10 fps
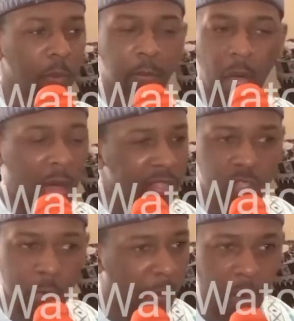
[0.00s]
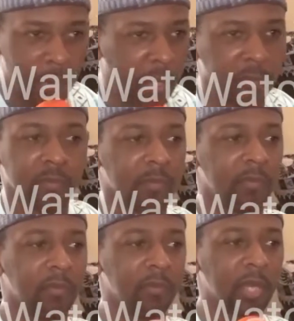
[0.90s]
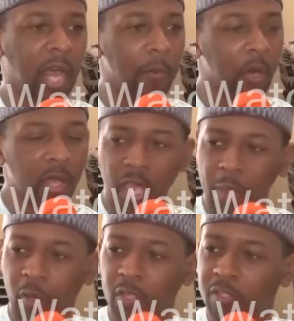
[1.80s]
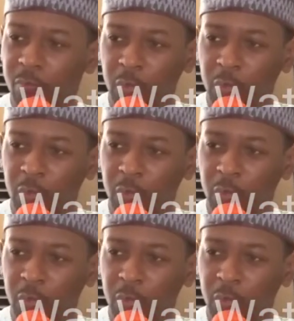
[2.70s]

Power is not my problem. I'm not here because